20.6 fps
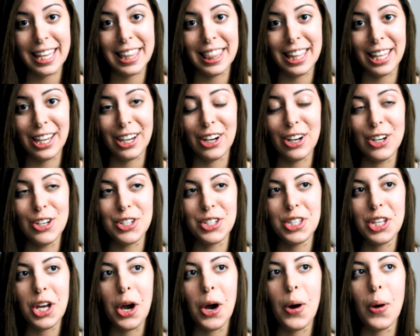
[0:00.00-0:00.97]
in there,
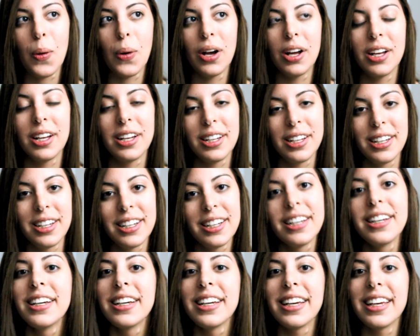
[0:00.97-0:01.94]
so
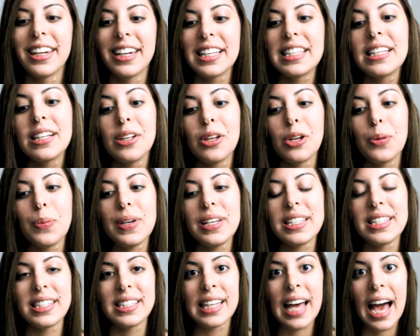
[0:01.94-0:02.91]
it is a little bit
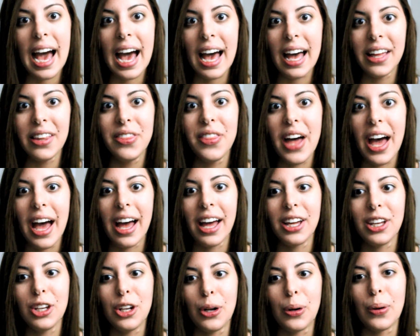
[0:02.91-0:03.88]
sad
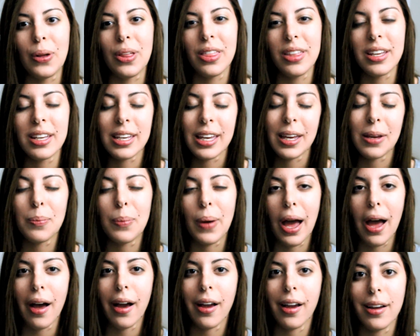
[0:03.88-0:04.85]
that, you know, thinking
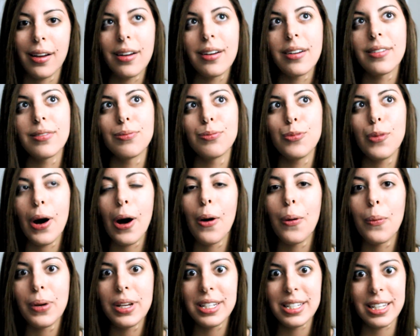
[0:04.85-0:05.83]
back, well,
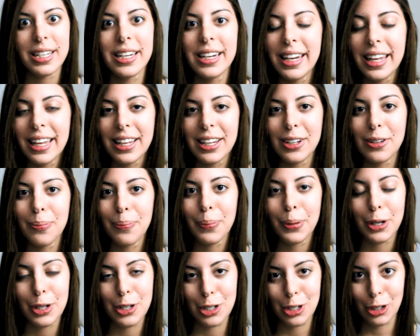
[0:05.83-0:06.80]
we did
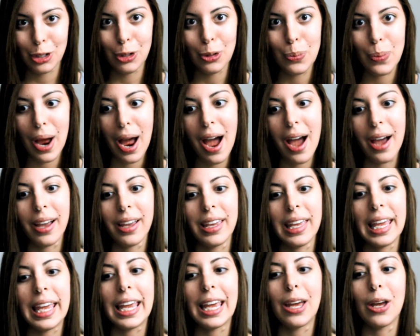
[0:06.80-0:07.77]
put 2 back,
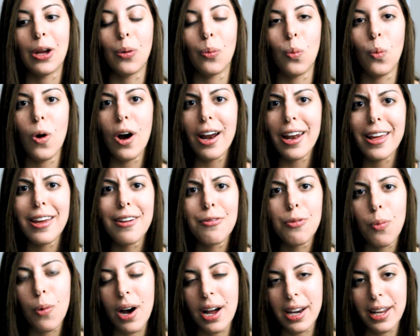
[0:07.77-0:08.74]
and what if
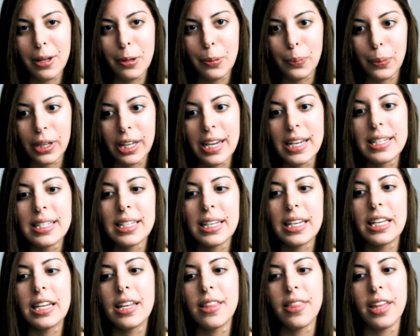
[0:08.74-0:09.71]
1
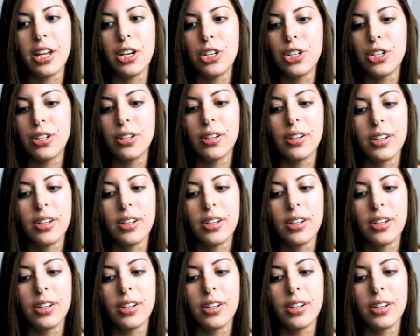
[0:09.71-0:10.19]
implanted and then